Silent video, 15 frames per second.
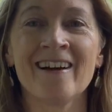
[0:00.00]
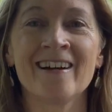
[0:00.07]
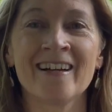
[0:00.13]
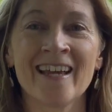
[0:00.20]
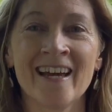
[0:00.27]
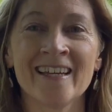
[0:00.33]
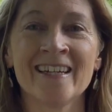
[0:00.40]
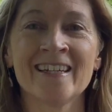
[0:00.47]

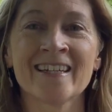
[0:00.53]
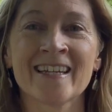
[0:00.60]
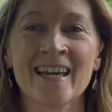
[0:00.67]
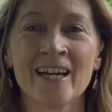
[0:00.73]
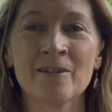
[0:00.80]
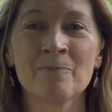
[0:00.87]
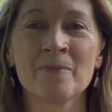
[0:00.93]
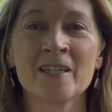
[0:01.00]
again and
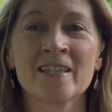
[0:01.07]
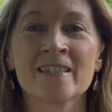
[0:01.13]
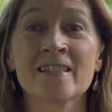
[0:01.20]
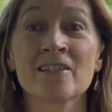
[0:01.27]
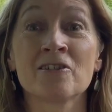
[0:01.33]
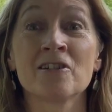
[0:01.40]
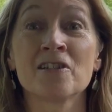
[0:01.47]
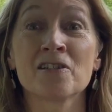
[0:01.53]
again because
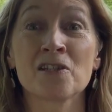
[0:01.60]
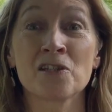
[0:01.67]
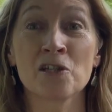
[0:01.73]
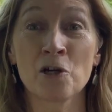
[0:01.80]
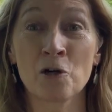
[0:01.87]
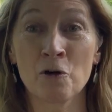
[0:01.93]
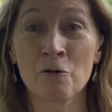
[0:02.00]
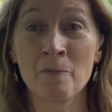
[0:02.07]
there is
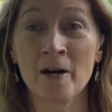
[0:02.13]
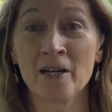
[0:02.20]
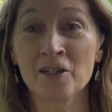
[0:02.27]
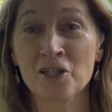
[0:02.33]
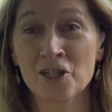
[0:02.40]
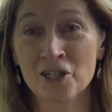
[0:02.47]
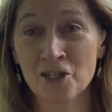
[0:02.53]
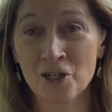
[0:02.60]
so
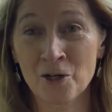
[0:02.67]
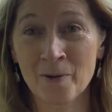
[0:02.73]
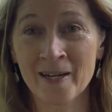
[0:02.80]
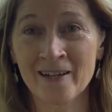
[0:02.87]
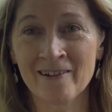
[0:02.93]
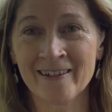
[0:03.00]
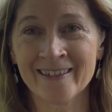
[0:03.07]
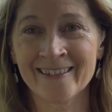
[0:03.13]
much going
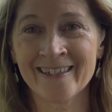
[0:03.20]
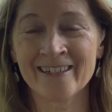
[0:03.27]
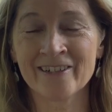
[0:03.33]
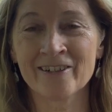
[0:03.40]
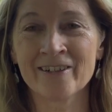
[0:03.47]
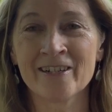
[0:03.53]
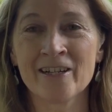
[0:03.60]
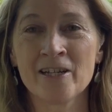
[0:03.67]
on here.